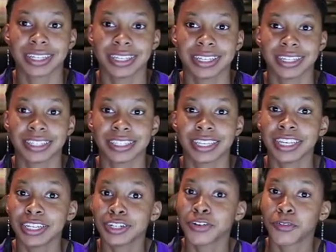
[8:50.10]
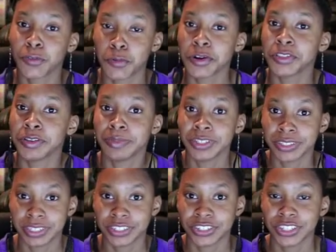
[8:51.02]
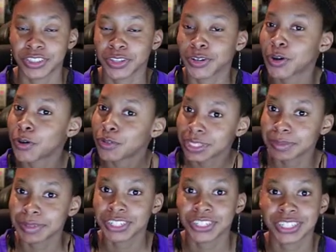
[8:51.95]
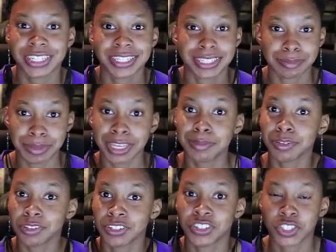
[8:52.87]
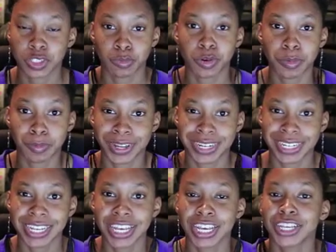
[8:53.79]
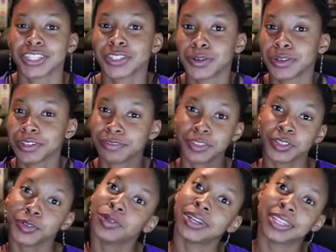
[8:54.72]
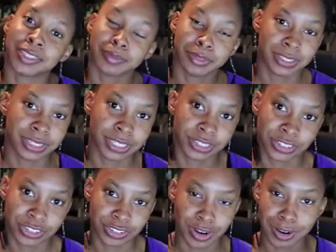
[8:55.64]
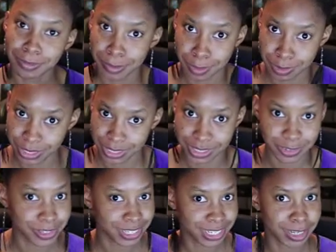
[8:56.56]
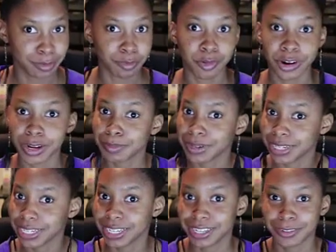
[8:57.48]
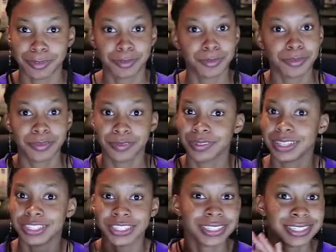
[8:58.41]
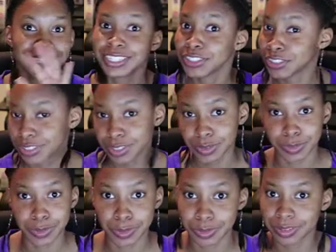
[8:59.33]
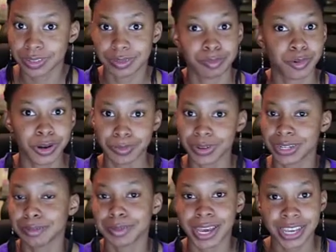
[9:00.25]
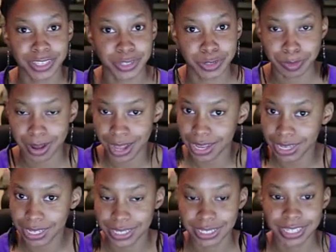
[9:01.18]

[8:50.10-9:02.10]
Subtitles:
is here for the musician. Their only mission is to make musicians more money. So if you as a musician are focused on getting more money, just in general, more money back in your pocket,